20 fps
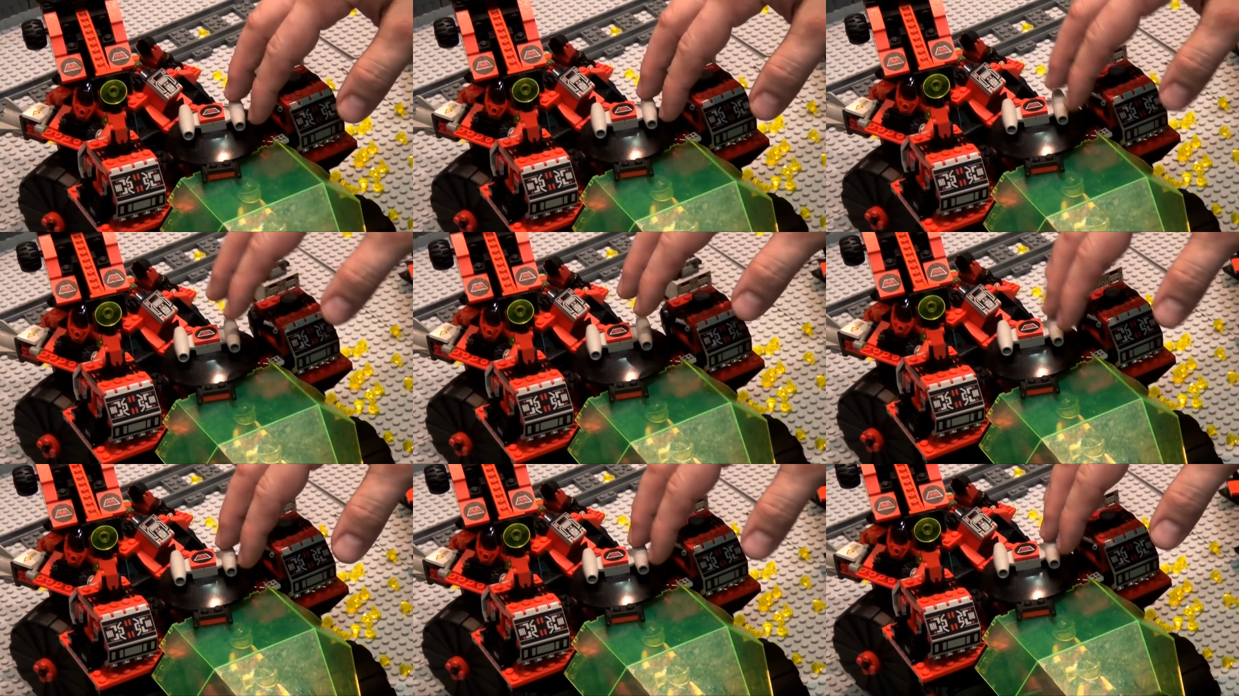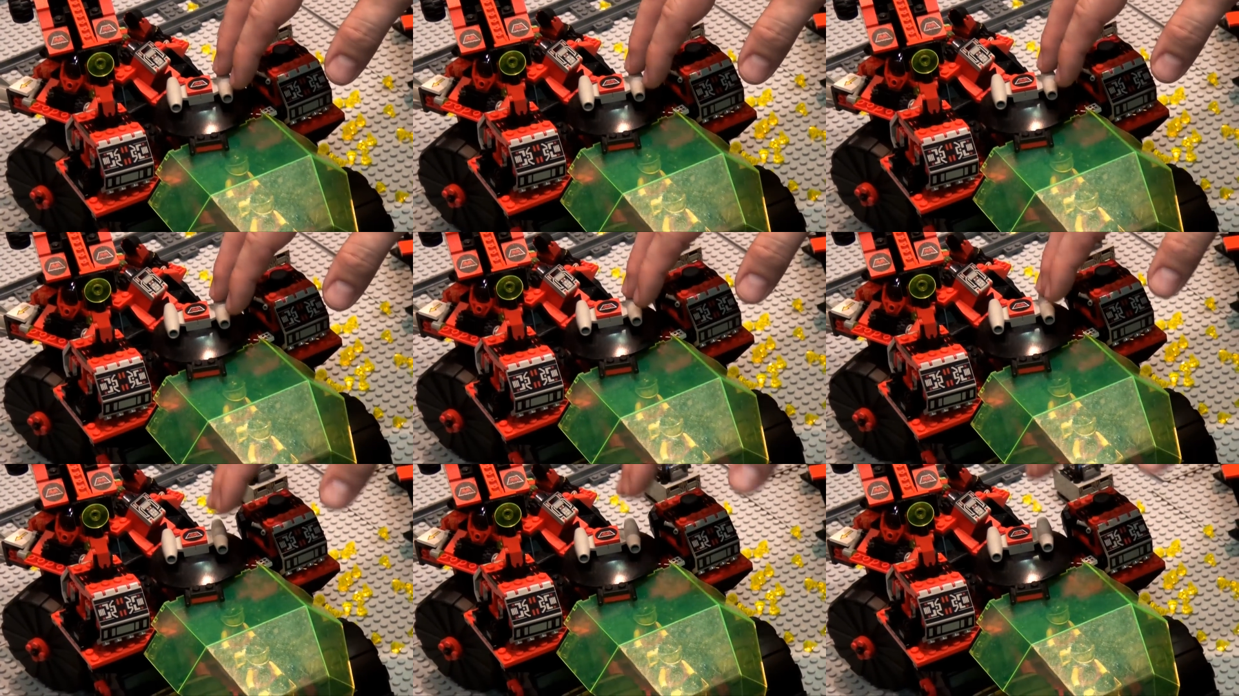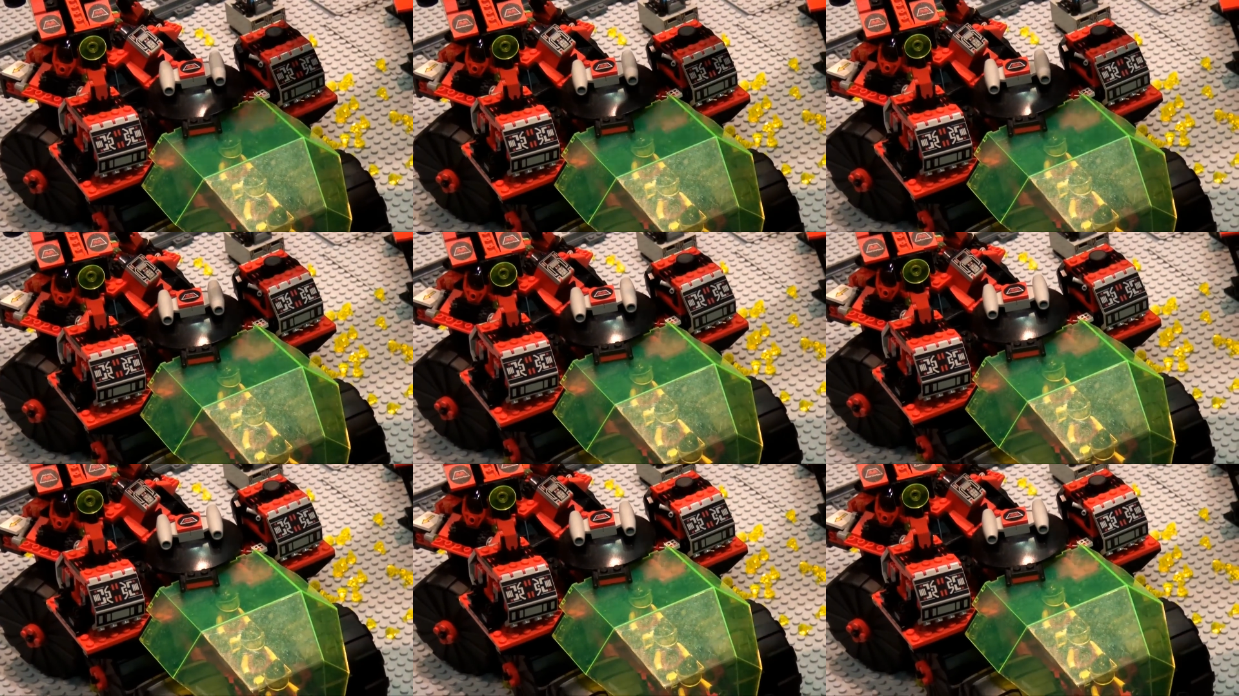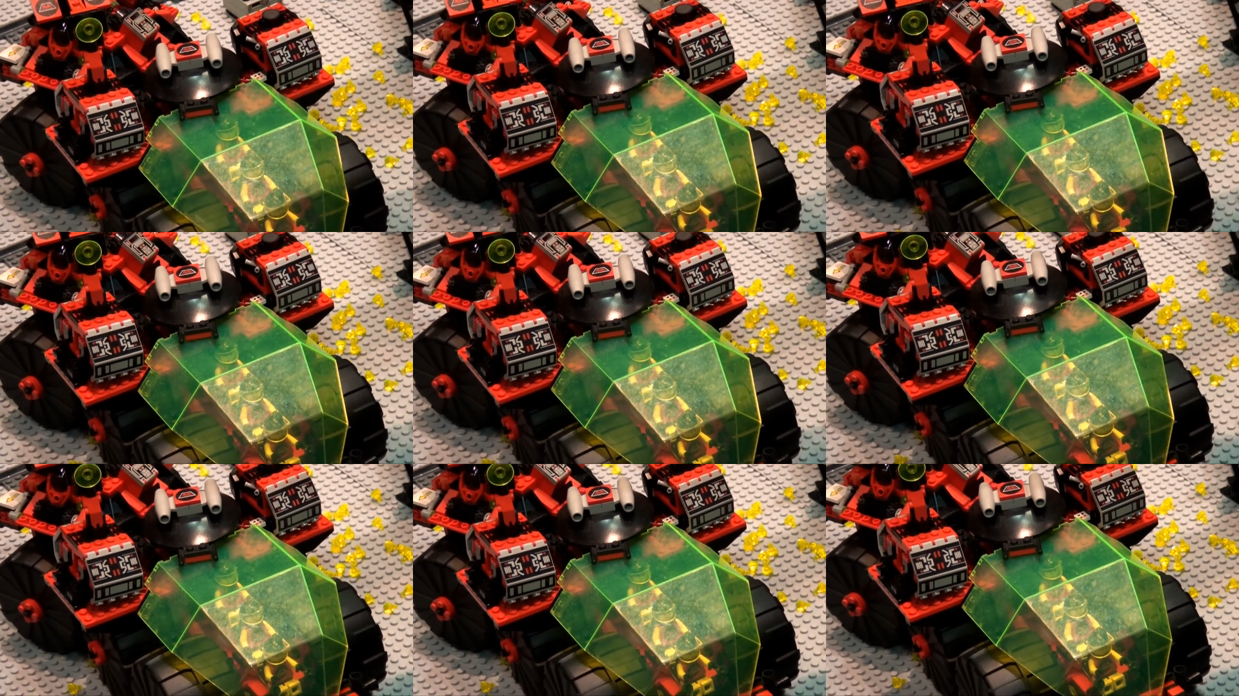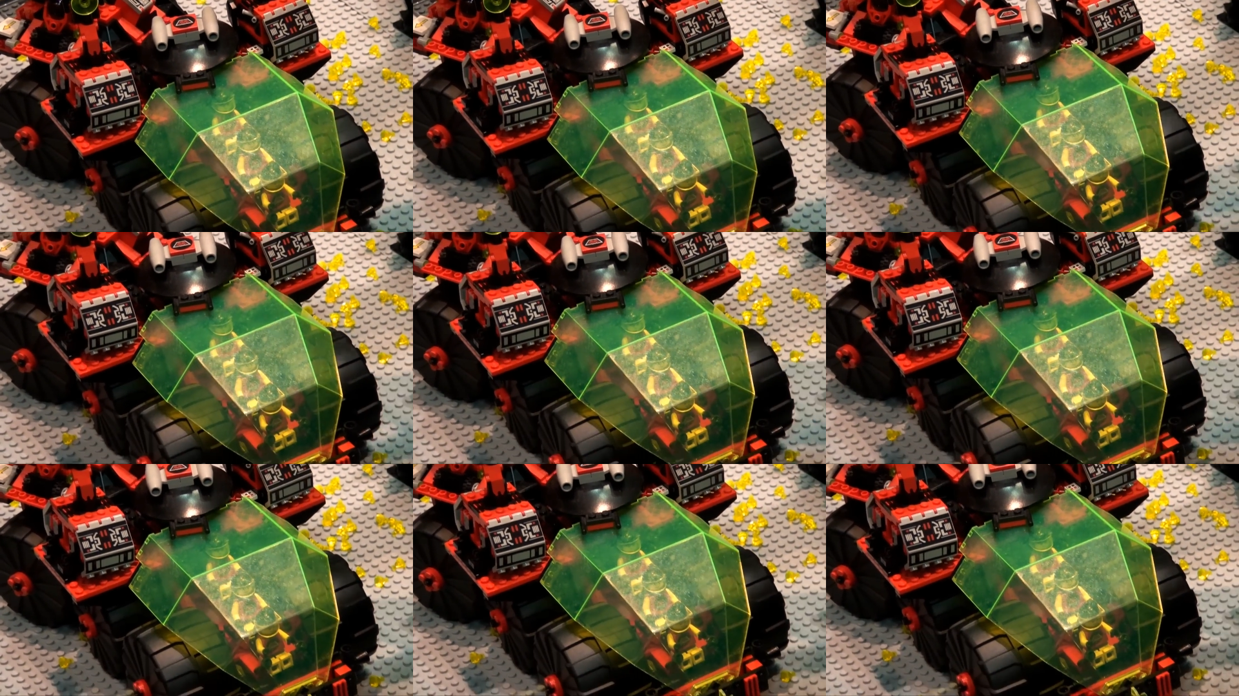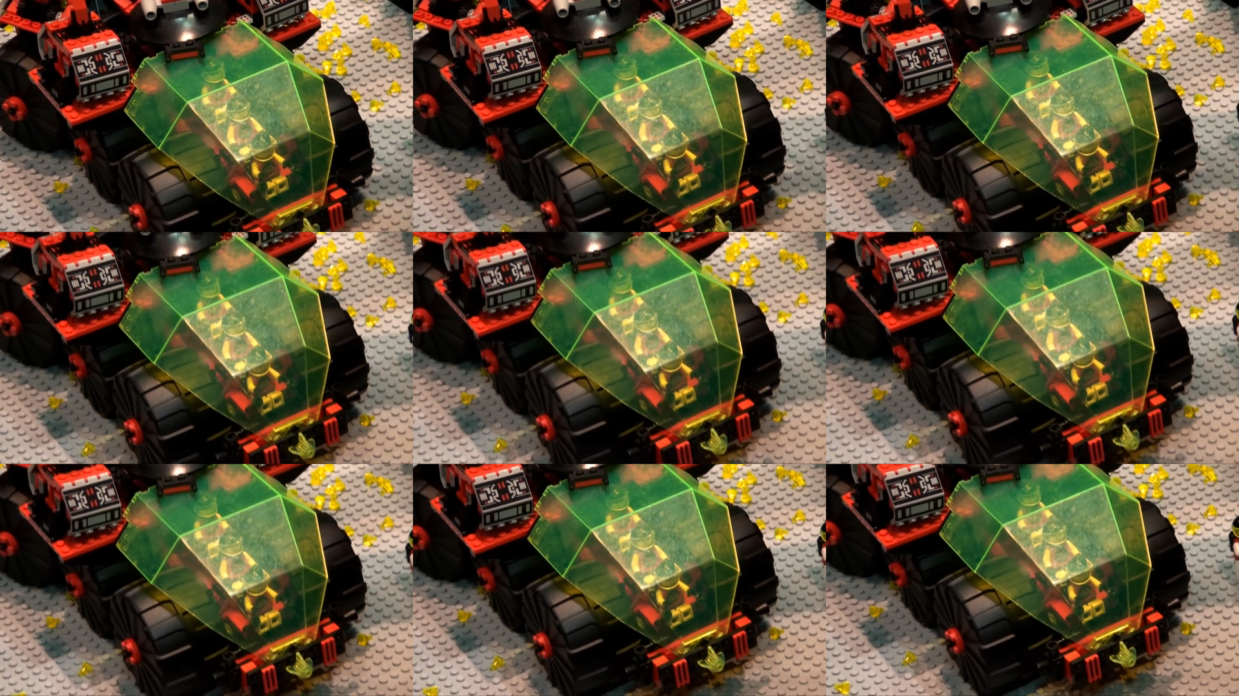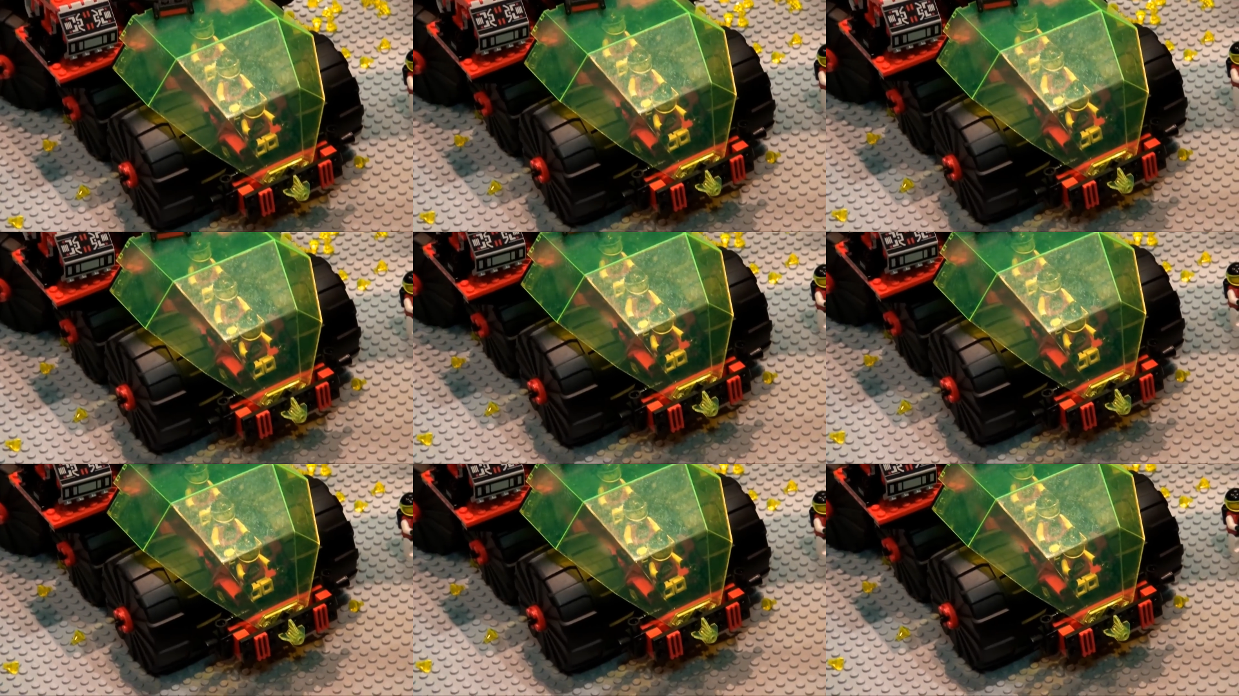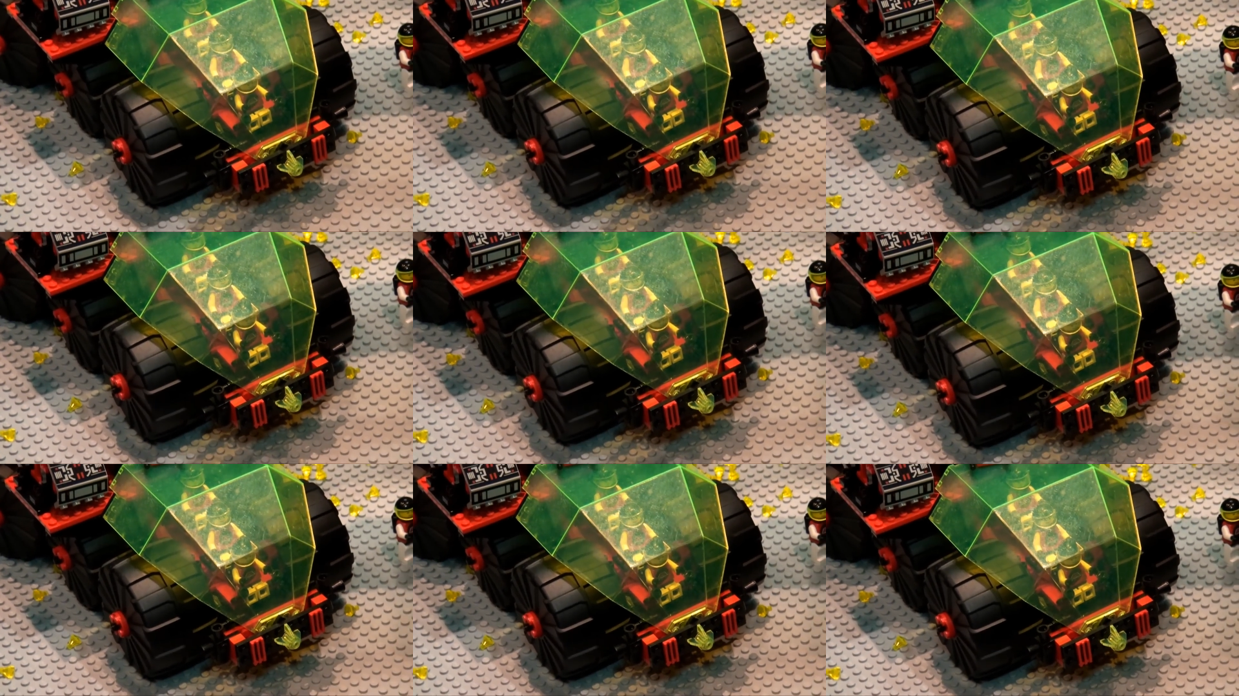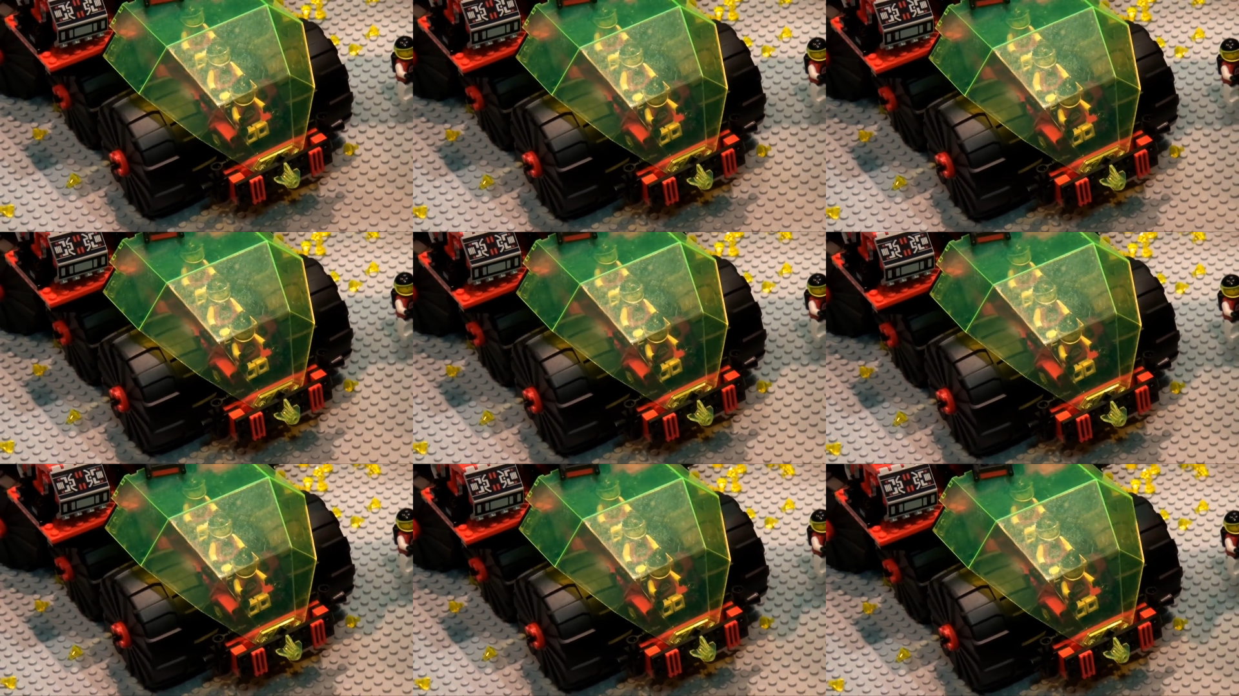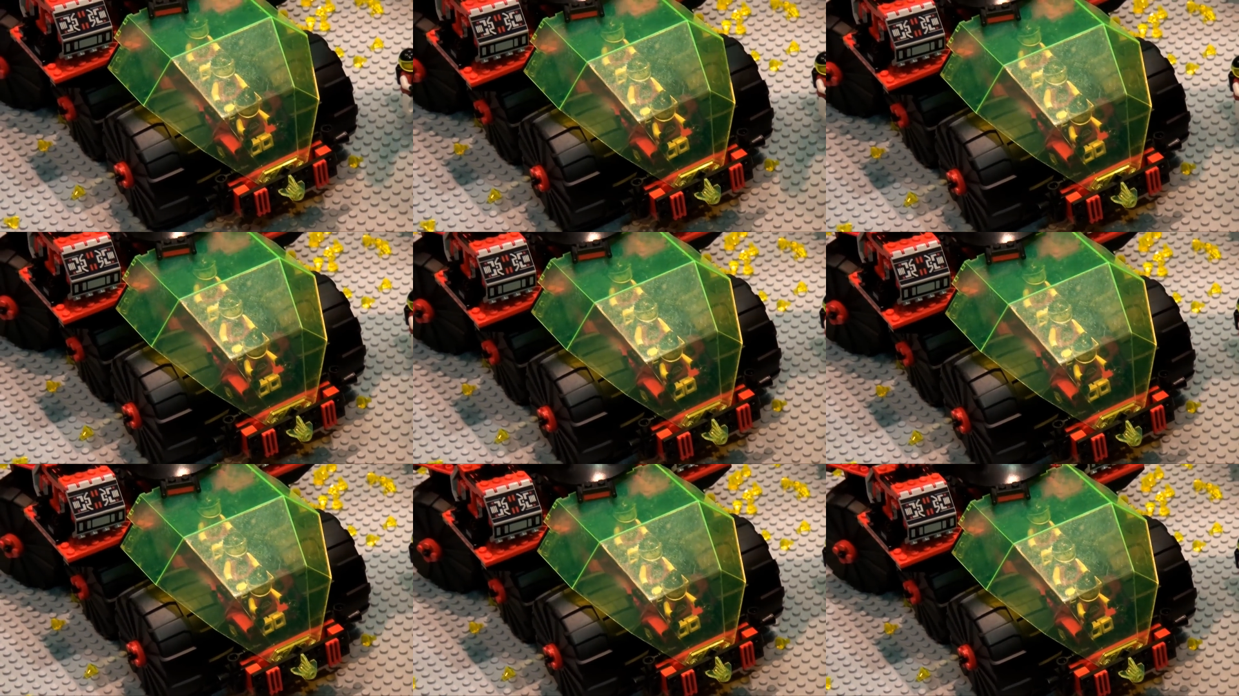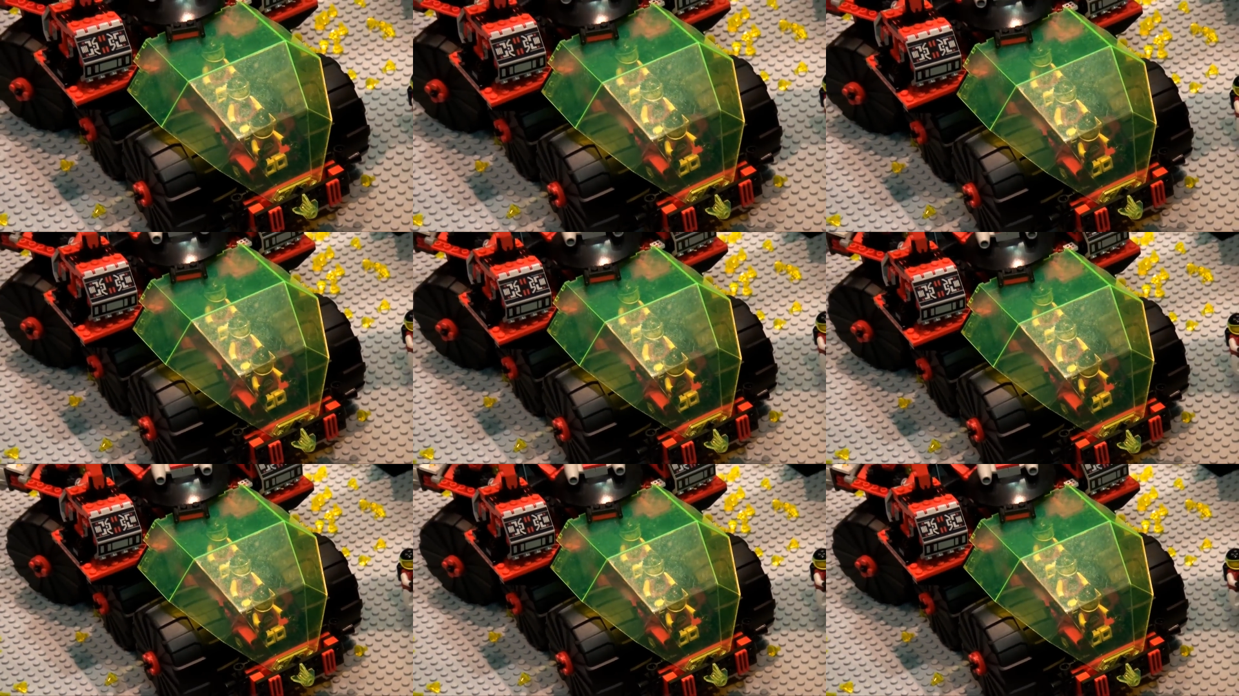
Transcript: (no speaker visible)